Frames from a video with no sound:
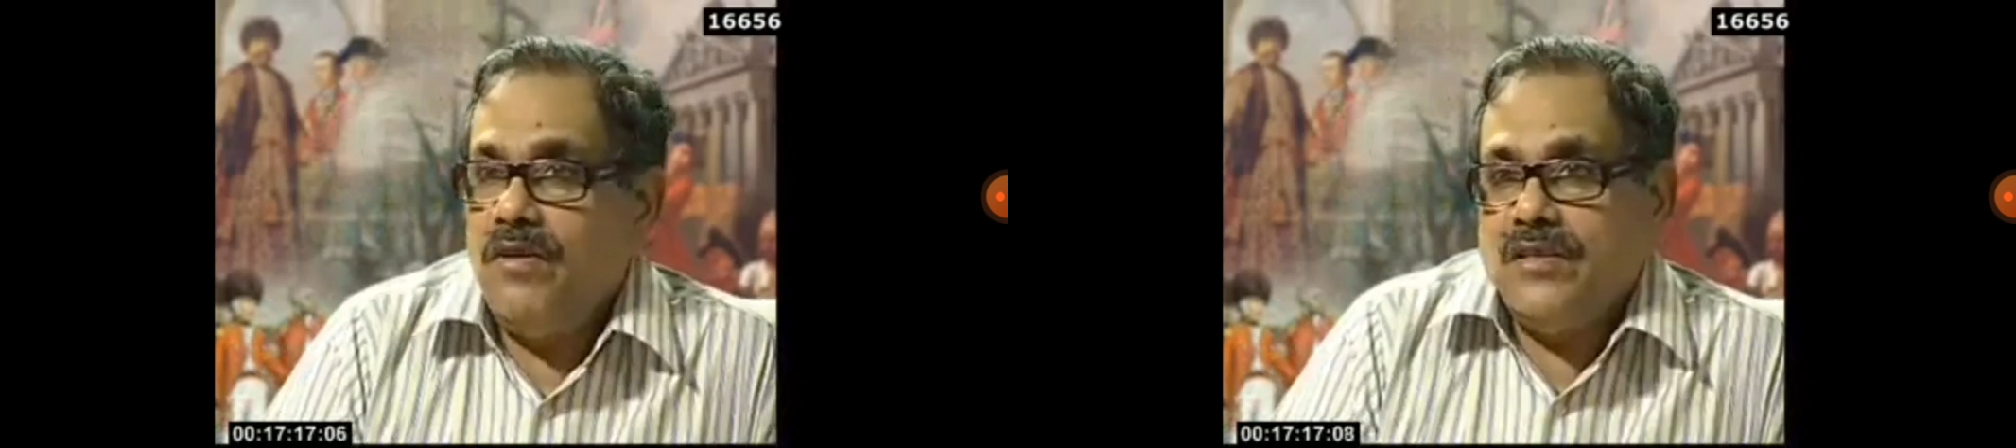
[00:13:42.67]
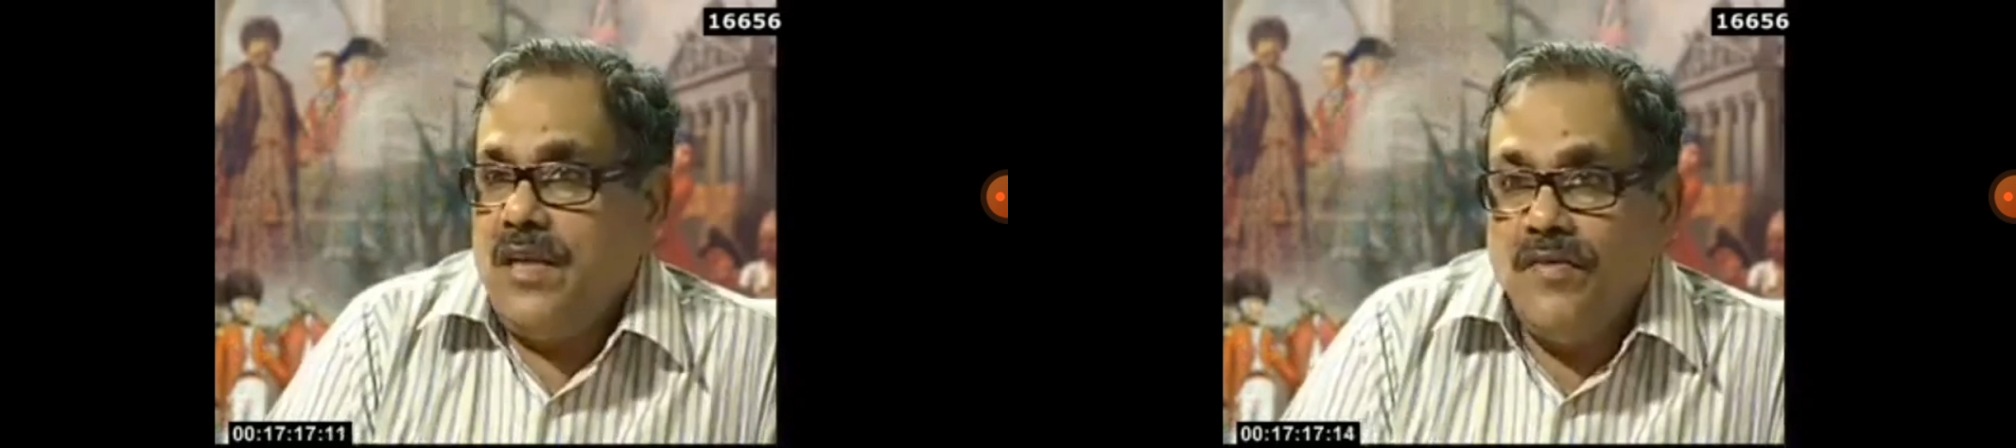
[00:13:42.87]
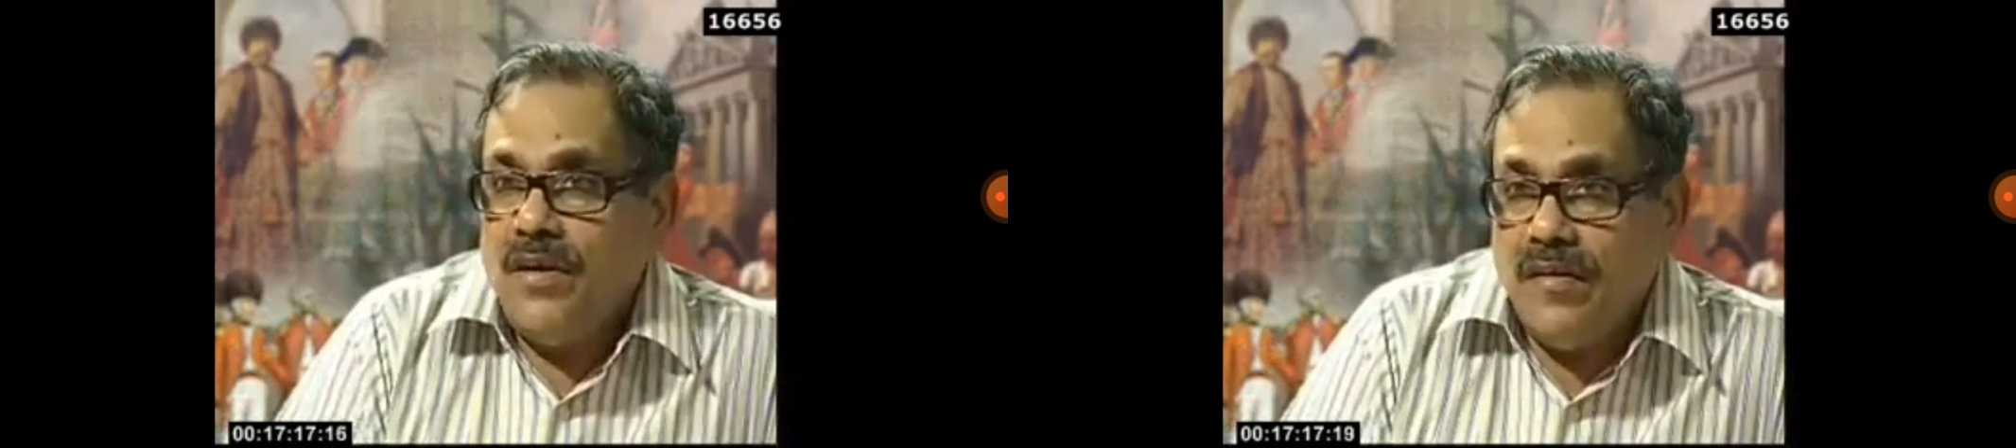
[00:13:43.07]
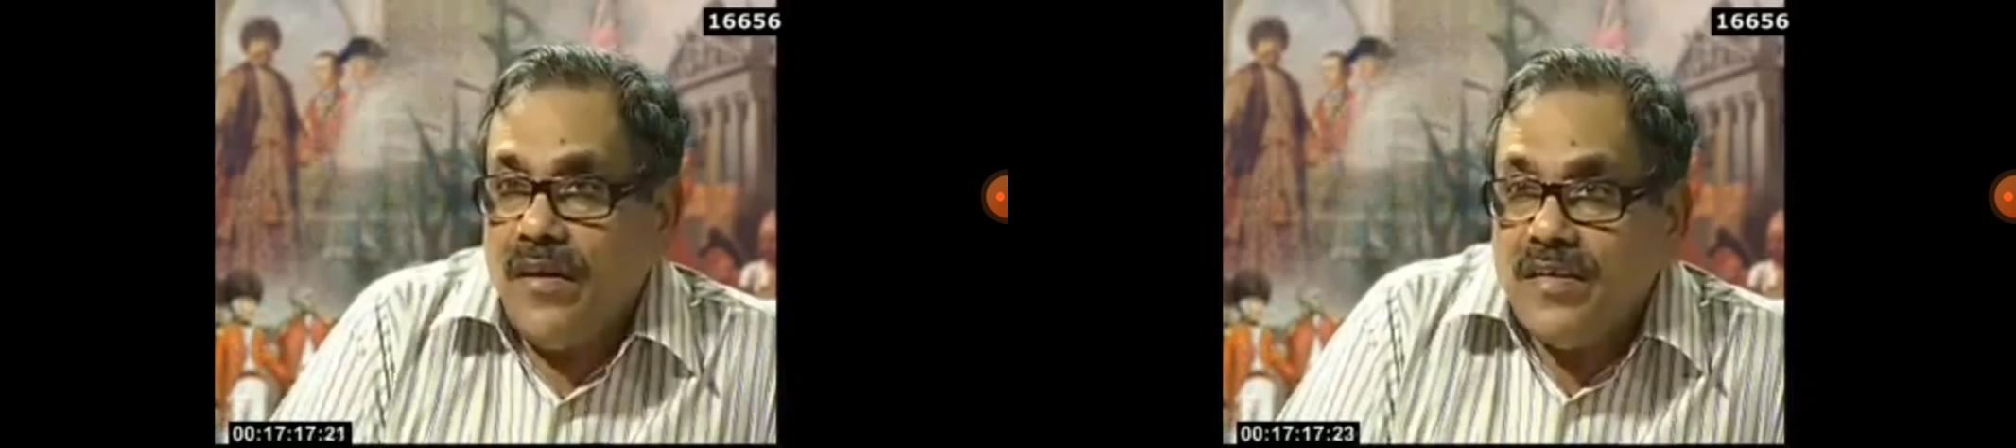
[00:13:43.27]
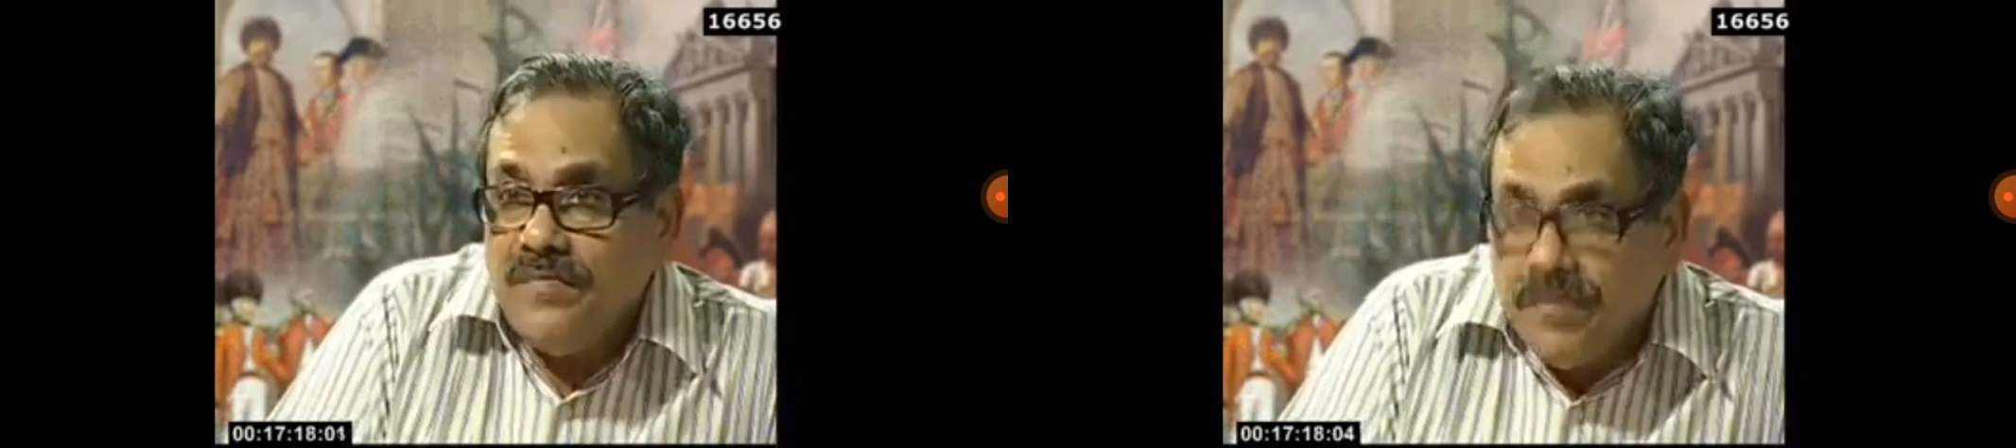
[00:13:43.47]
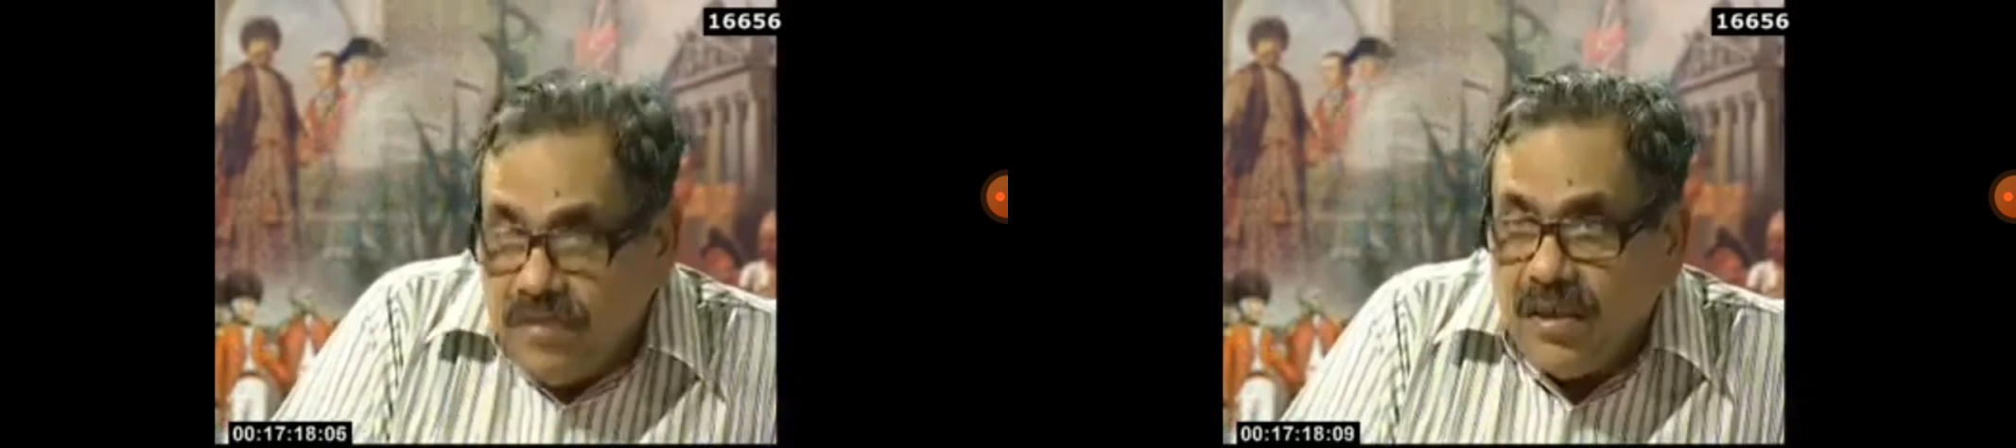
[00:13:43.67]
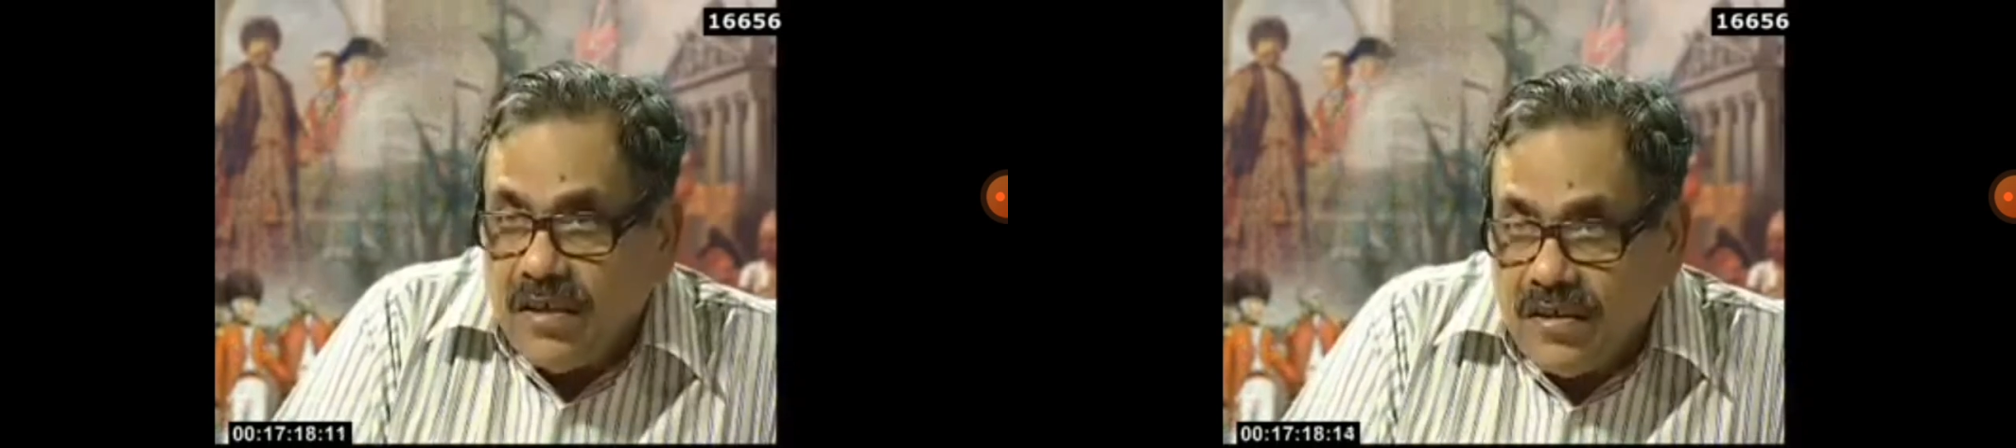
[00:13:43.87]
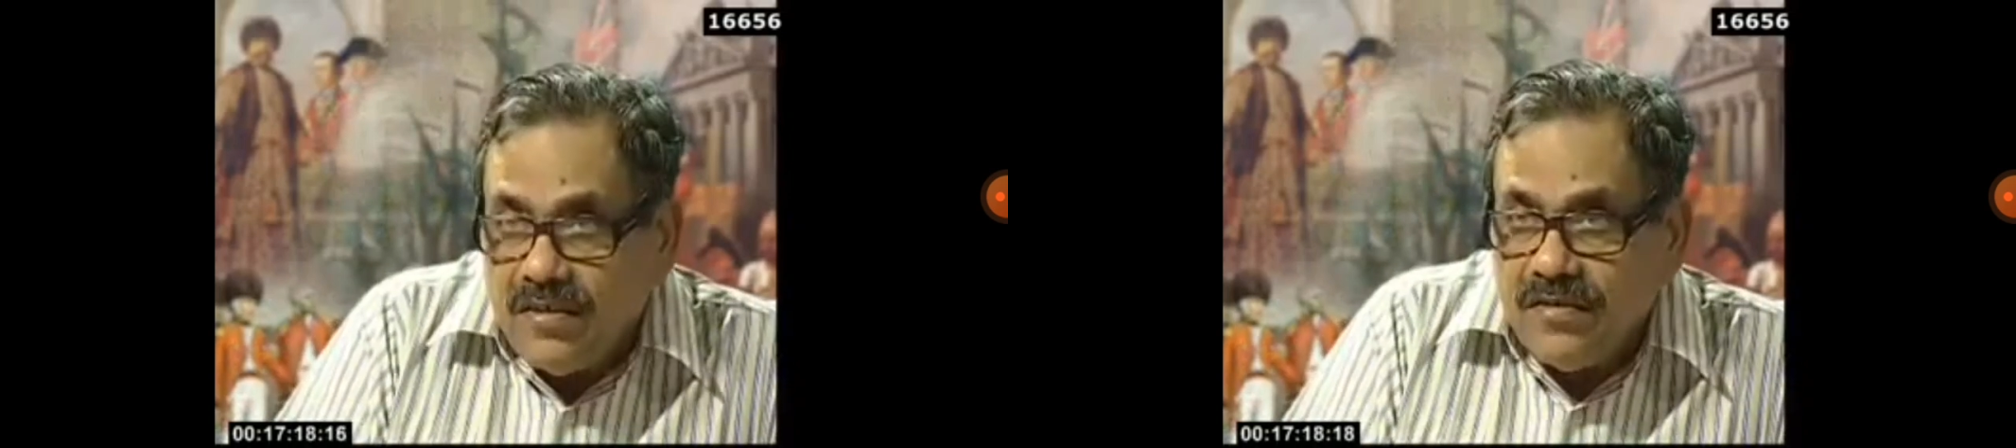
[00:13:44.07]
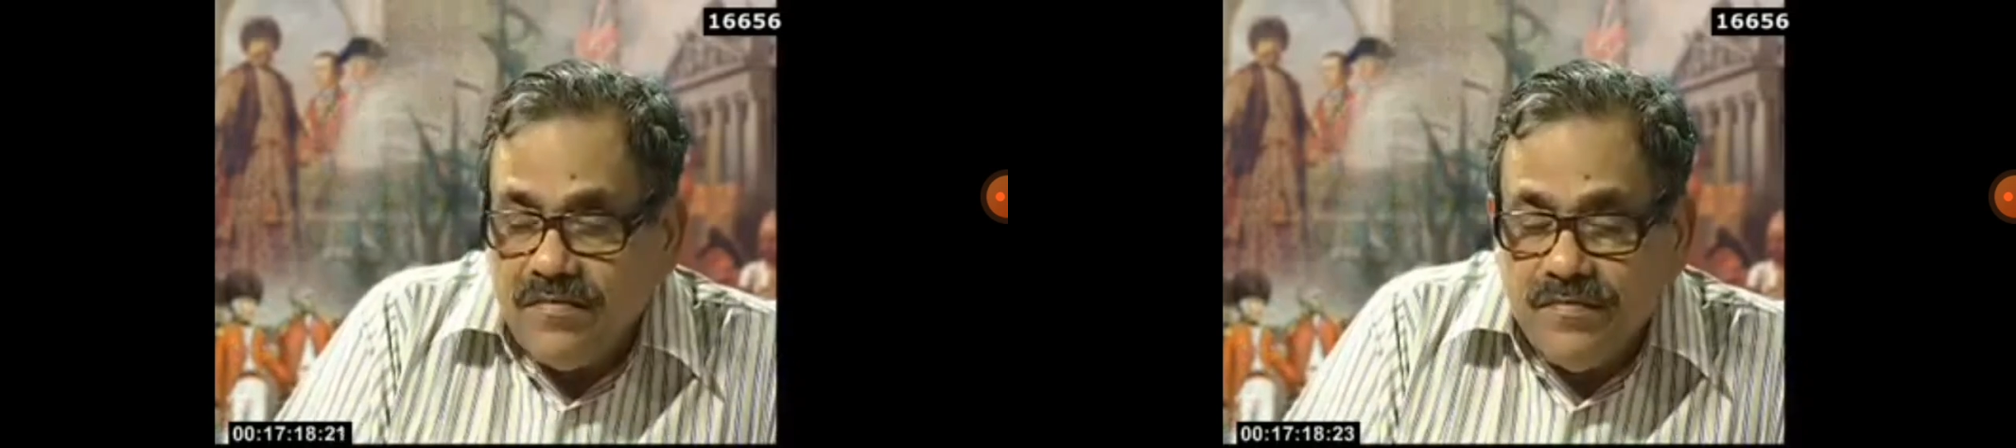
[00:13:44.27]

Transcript: was never reciprocated.